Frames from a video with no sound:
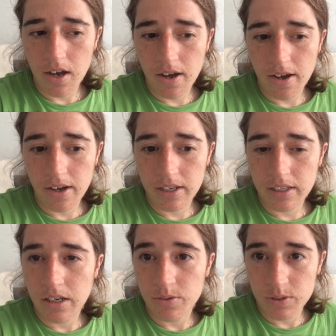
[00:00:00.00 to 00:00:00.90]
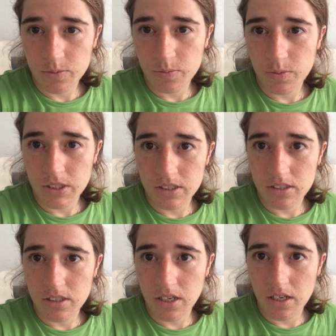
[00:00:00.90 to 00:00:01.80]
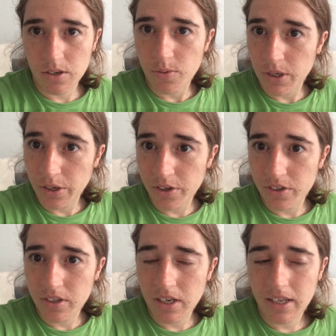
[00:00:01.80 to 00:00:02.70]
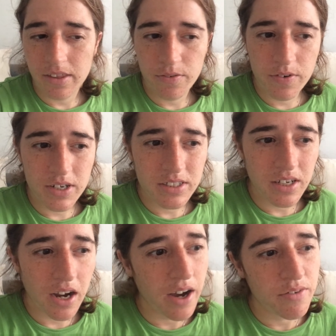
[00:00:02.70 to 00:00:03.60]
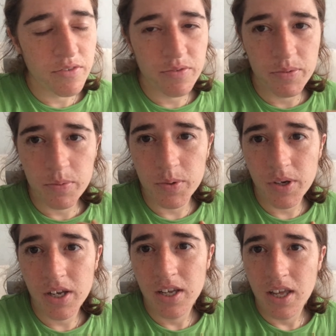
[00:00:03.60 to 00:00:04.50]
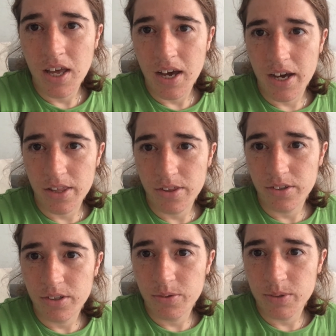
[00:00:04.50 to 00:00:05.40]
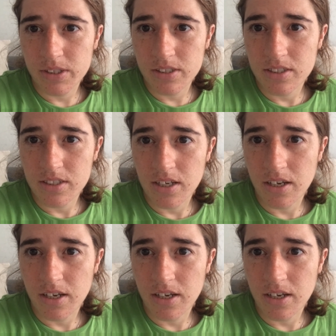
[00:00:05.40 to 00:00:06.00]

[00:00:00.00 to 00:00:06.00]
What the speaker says: and that one was quite good. Like the first half of the book, I thought it was